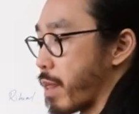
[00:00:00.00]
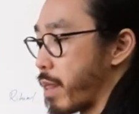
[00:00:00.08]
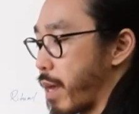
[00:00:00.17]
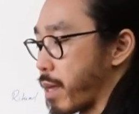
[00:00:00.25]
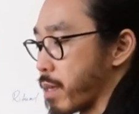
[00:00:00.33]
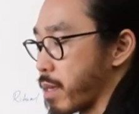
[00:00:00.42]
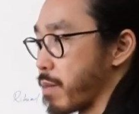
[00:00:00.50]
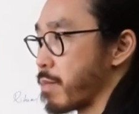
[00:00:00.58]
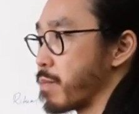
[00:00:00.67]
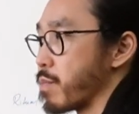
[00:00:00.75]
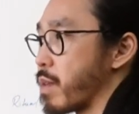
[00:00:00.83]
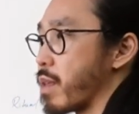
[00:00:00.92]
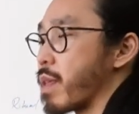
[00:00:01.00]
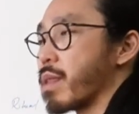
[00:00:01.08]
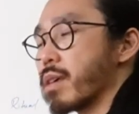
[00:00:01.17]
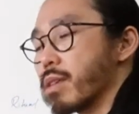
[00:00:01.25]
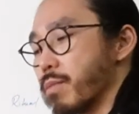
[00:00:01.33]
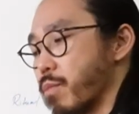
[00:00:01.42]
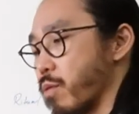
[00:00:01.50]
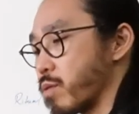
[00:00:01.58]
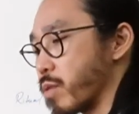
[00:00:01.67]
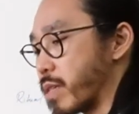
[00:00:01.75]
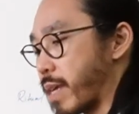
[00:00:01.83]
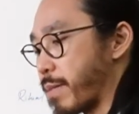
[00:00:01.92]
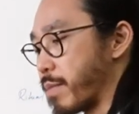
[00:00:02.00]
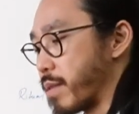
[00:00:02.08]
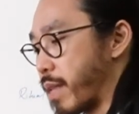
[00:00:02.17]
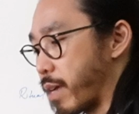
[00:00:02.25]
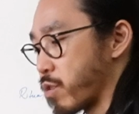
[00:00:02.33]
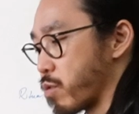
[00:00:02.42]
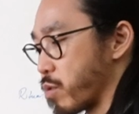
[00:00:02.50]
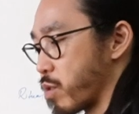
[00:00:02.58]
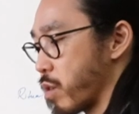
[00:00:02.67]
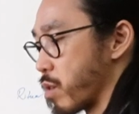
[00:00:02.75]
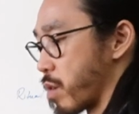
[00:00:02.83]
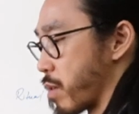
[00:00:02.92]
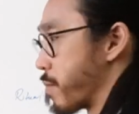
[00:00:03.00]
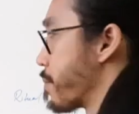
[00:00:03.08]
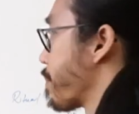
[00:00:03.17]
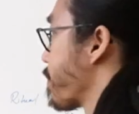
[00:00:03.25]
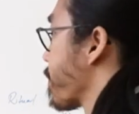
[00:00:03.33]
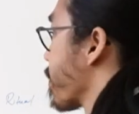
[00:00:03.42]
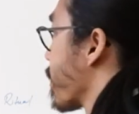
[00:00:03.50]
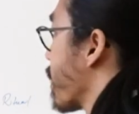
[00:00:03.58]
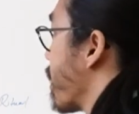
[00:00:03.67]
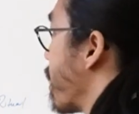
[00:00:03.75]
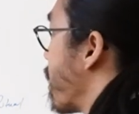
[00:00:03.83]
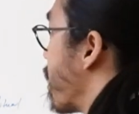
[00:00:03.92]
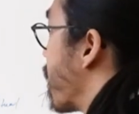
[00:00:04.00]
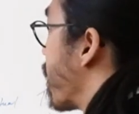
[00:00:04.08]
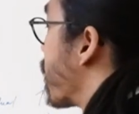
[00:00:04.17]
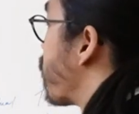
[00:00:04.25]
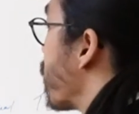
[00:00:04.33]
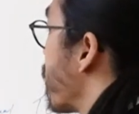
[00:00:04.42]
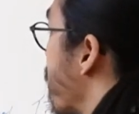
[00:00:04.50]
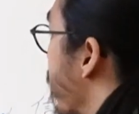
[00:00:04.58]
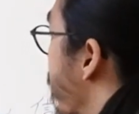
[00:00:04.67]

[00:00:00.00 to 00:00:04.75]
that I think is important to examine next to Shengren. A Junzi,